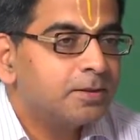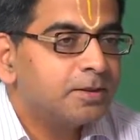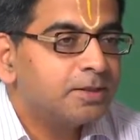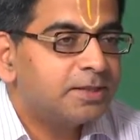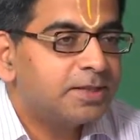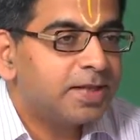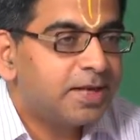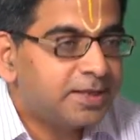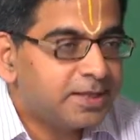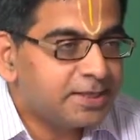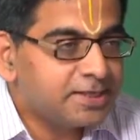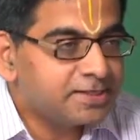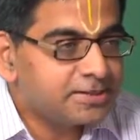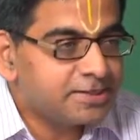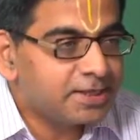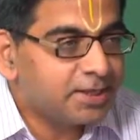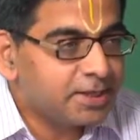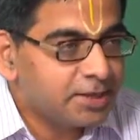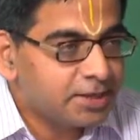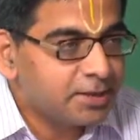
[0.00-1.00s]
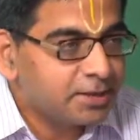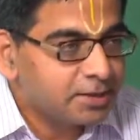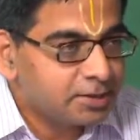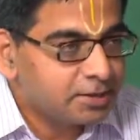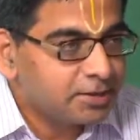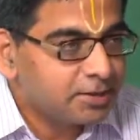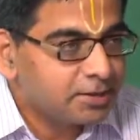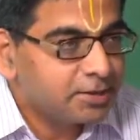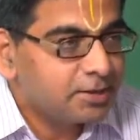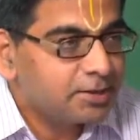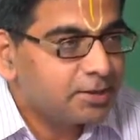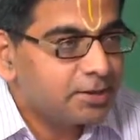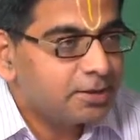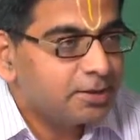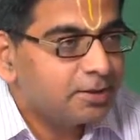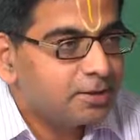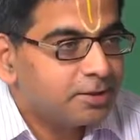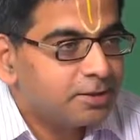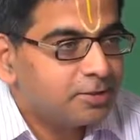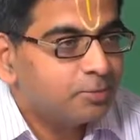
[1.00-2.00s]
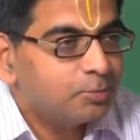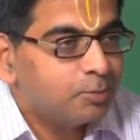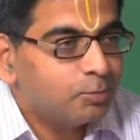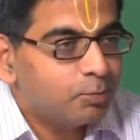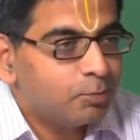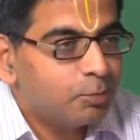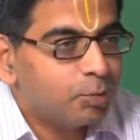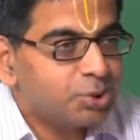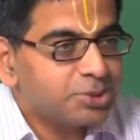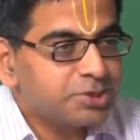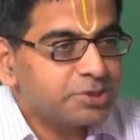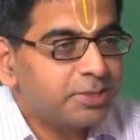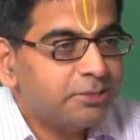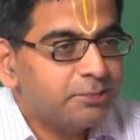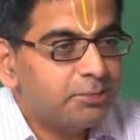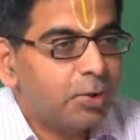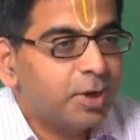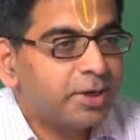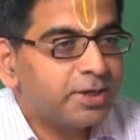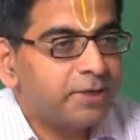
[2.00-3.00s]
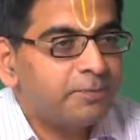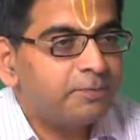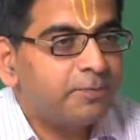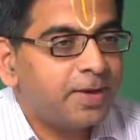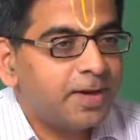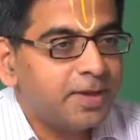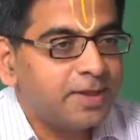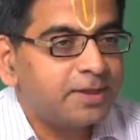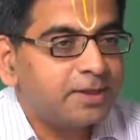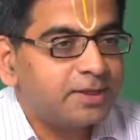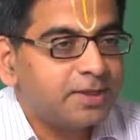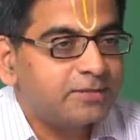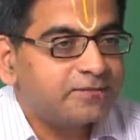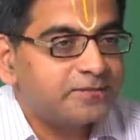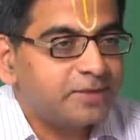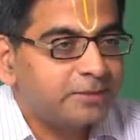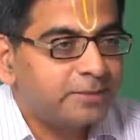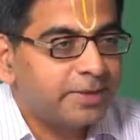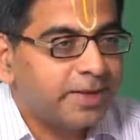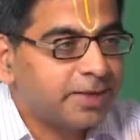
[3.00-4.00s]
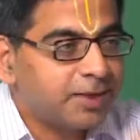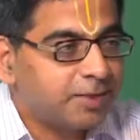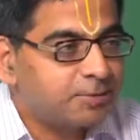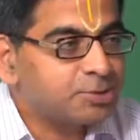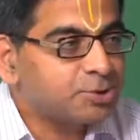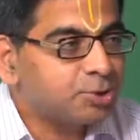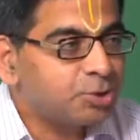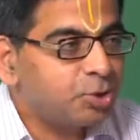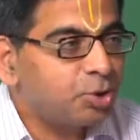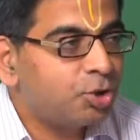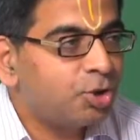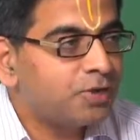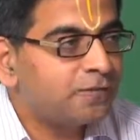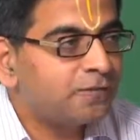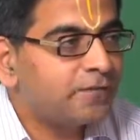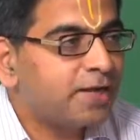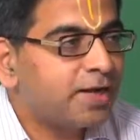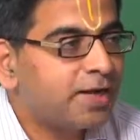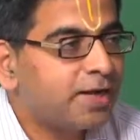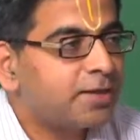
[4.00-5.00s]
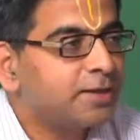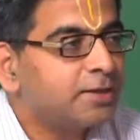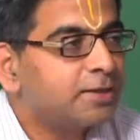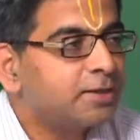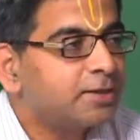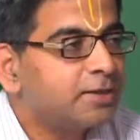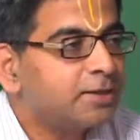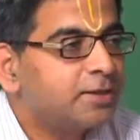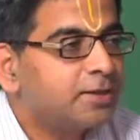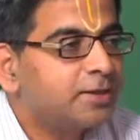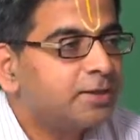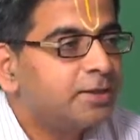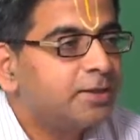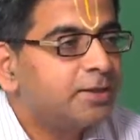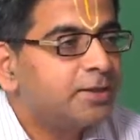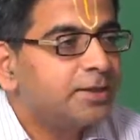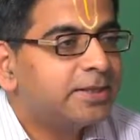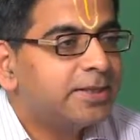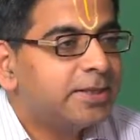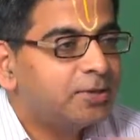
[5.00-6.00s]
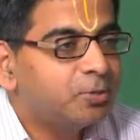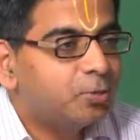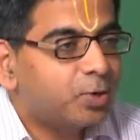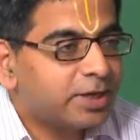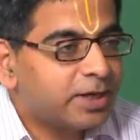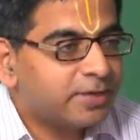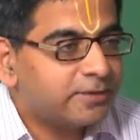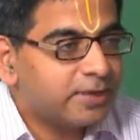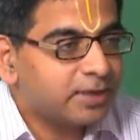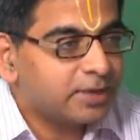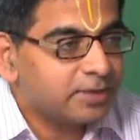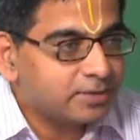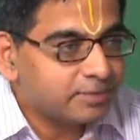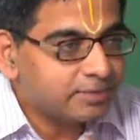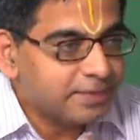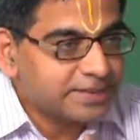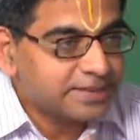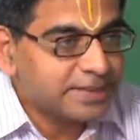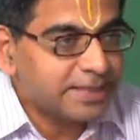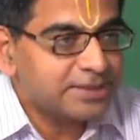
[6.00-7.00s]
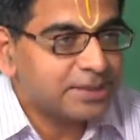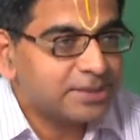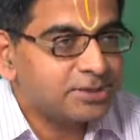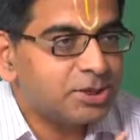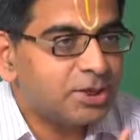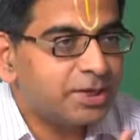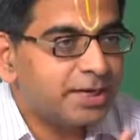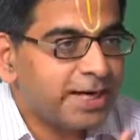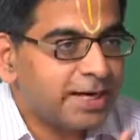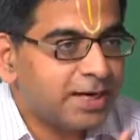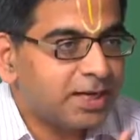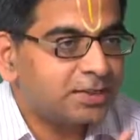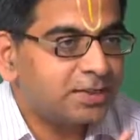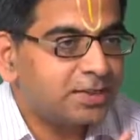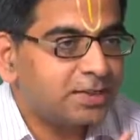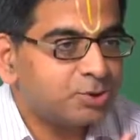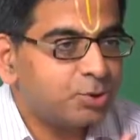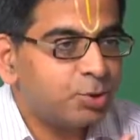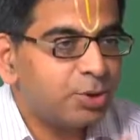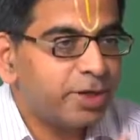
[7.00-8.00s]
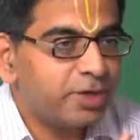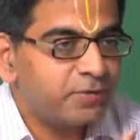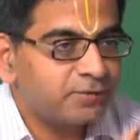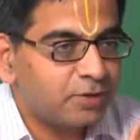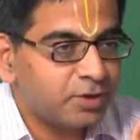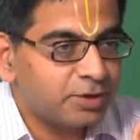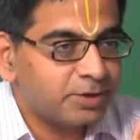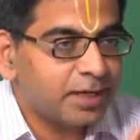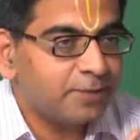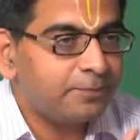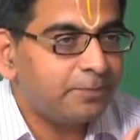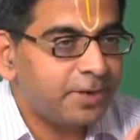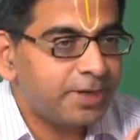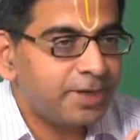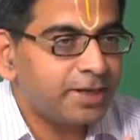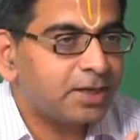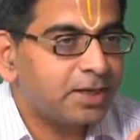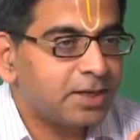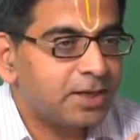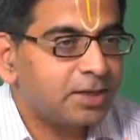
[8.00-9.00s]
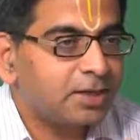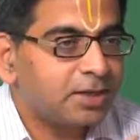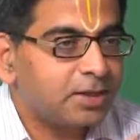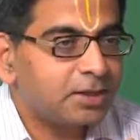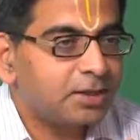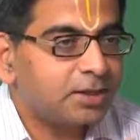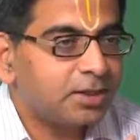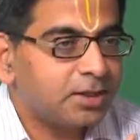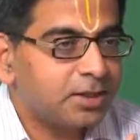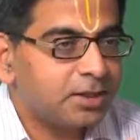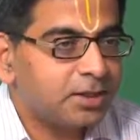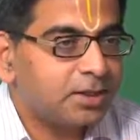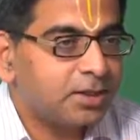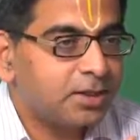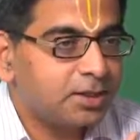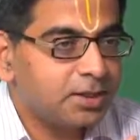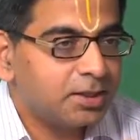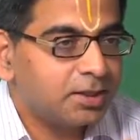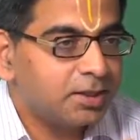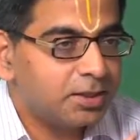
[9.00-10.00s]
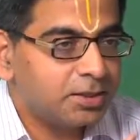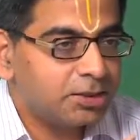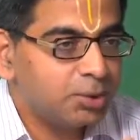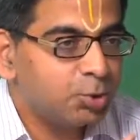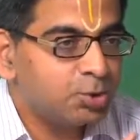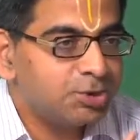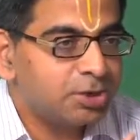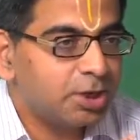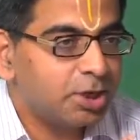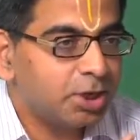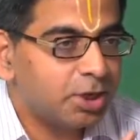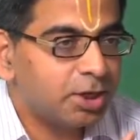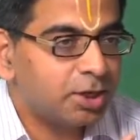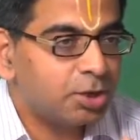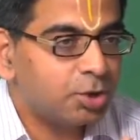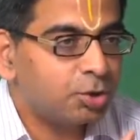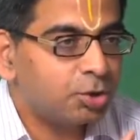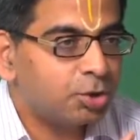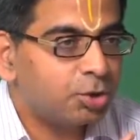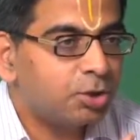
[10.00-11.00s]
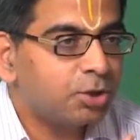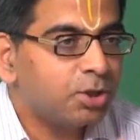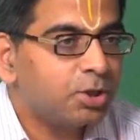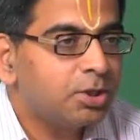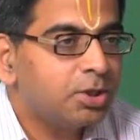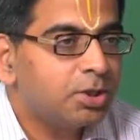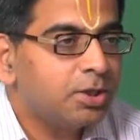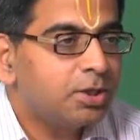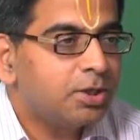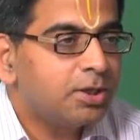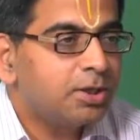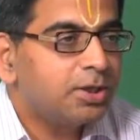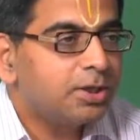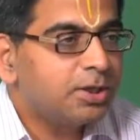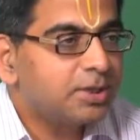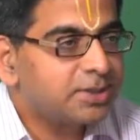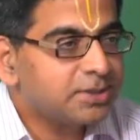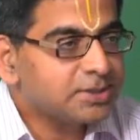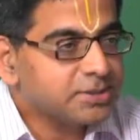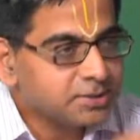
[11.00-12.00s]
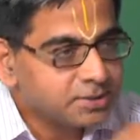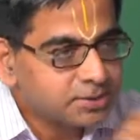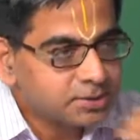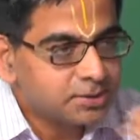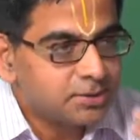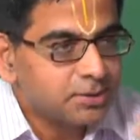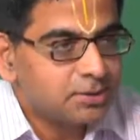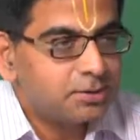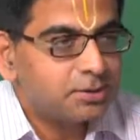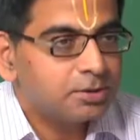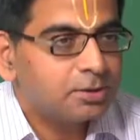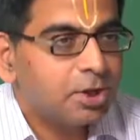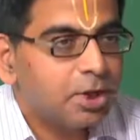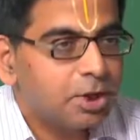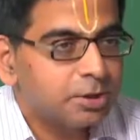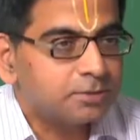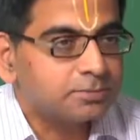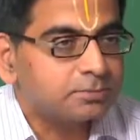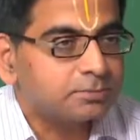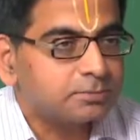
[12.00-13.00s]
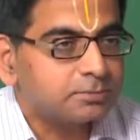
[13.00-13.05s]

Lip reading: That is the most important part. If somebody comes to know of that, then whatever messages or data that is going for that particular user or a node is gone,